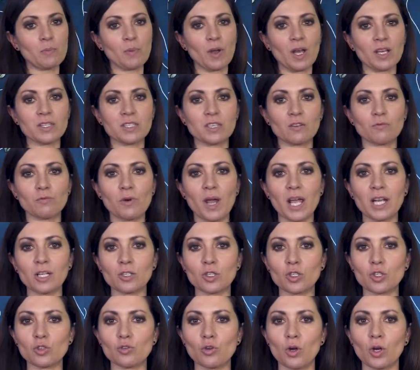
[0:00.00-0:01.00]
bursts of rain,
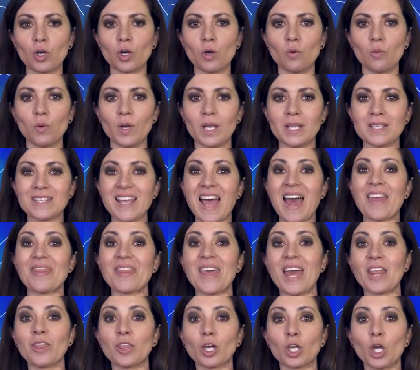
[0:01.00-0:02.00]
stronger winds,
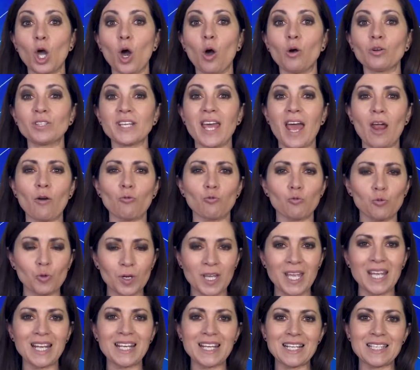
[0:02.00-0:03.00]
and then the cold air
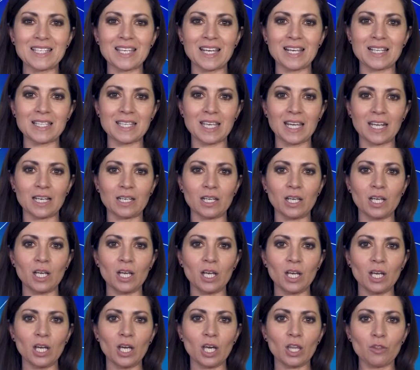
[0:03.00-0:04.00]
really digs in
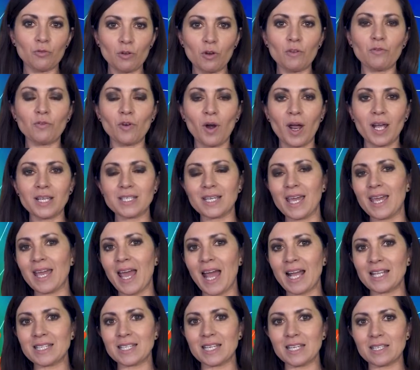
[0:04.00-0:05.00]
through Friday
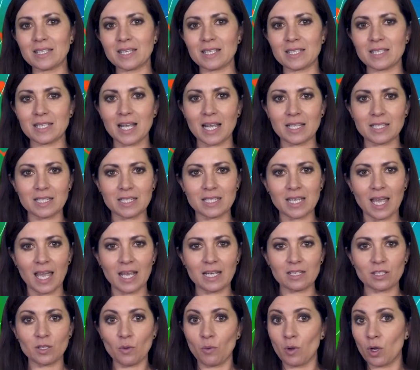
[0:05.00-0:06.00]
and into
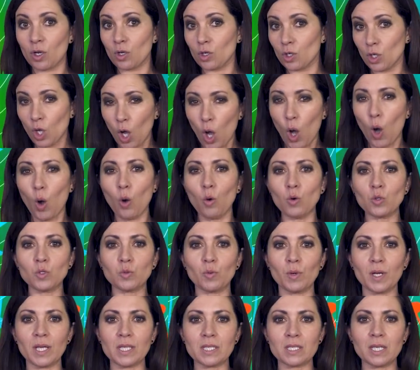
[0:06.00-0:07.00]
Saturday. So a cold
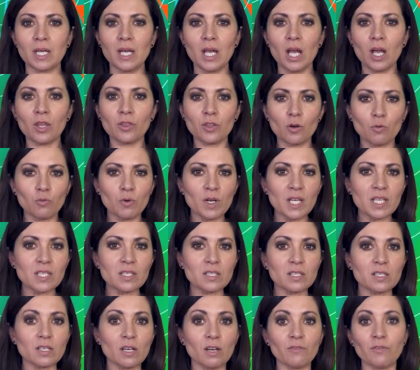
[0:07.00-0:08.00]
wind, the
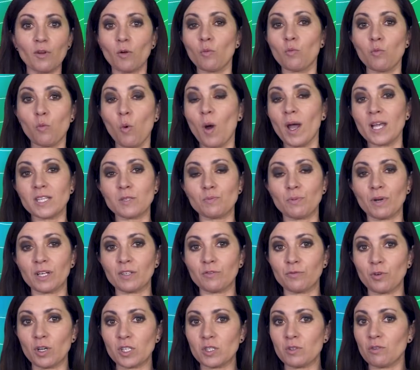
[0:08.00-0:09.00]
risk of a widespread
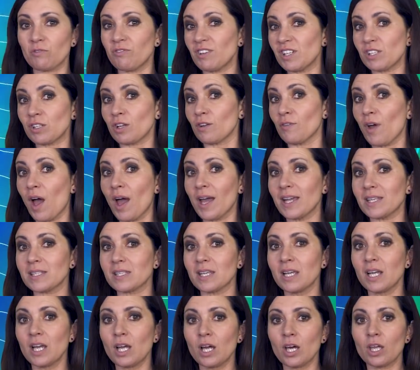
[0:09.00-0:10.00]
frost, the risk of
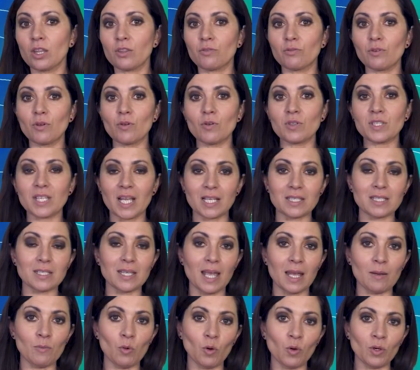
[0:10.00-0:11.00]
ice through
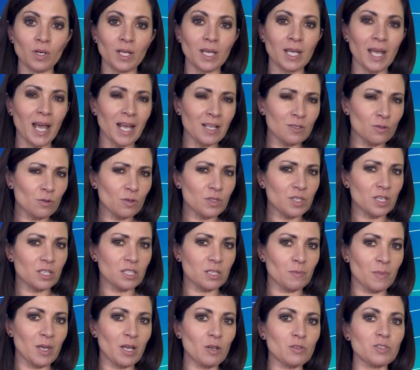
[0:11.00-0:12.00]
Saturday morning and also
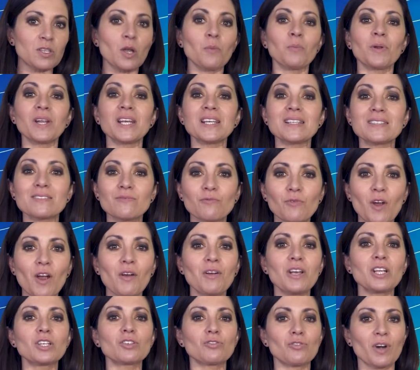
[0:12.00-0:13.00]
some hill snow, but it's
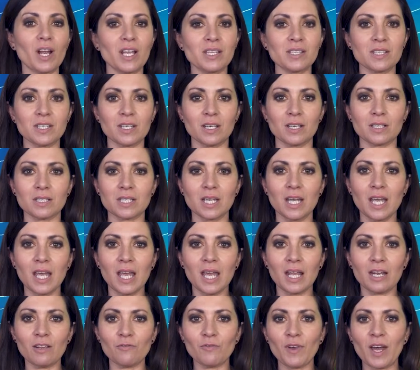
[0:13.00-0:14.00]
very transient.
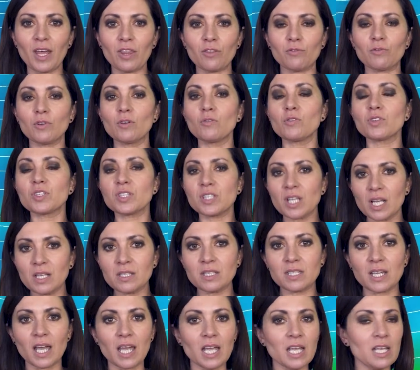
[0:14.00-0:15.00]
And in fact, through
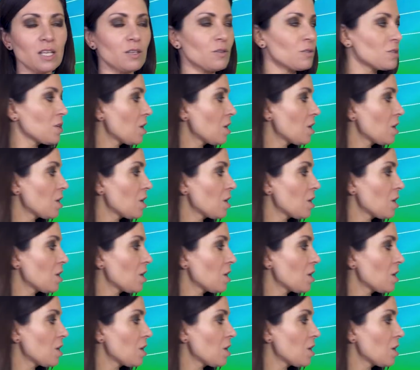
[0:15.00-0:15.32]
Sunday, you'll